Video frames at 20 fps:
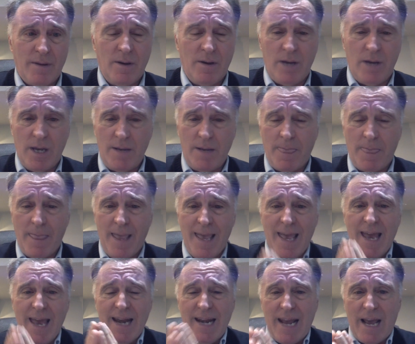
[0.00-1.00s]
Okay?
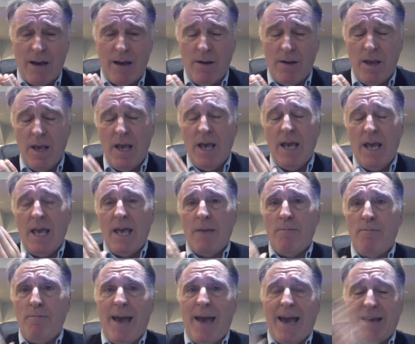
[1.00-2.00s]
Now,
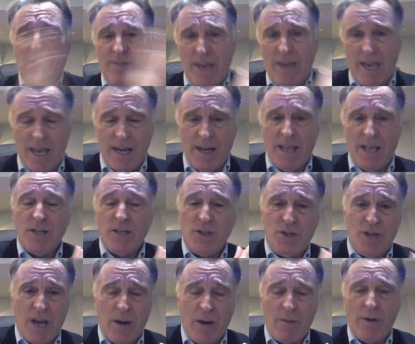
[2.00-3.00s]
Back then,
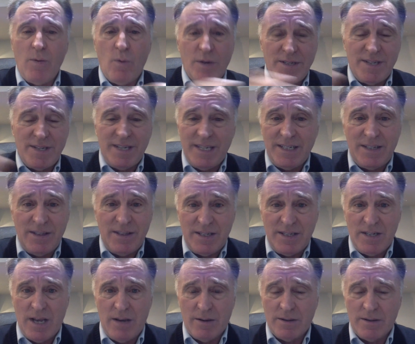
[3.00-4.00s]
Jerry wasn't into the
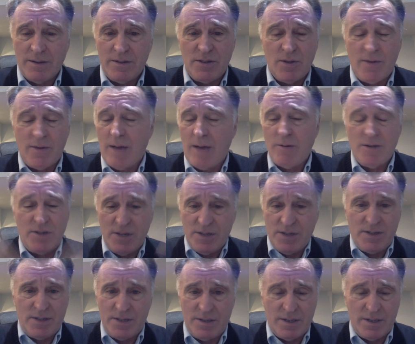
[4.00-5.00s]
tongue, so that was
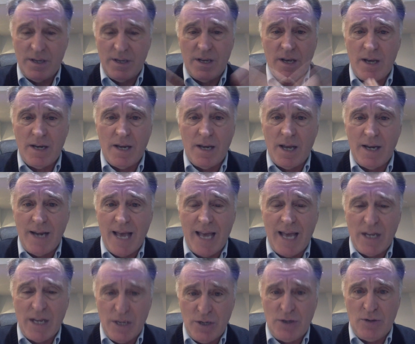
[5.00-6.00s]
just a
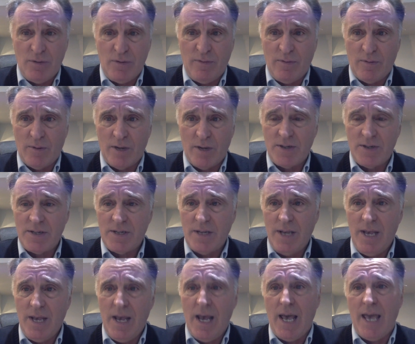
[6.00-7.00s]
non-issue for us.
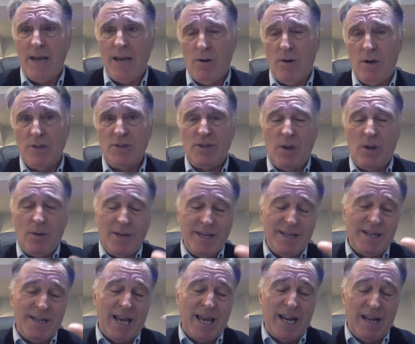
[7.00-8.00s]
And also, he
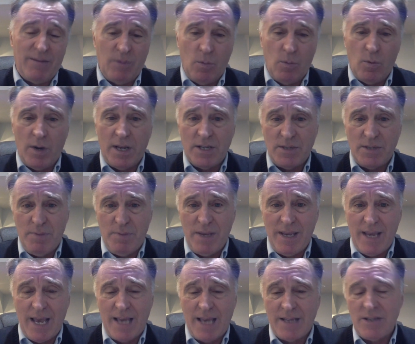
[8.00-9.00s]
did not have the
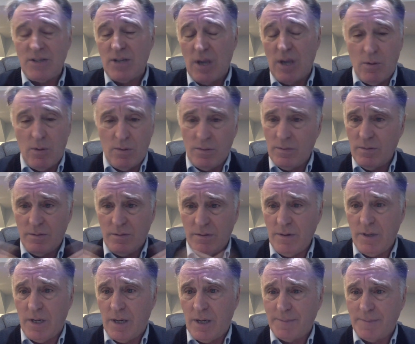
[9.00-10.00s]
1SB yet, so,
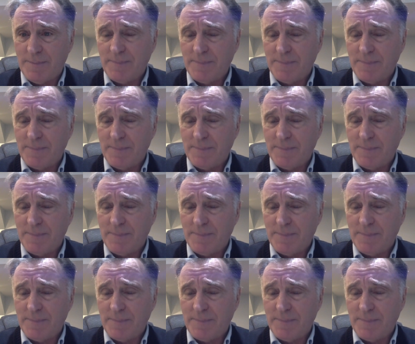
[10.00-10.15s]
you know.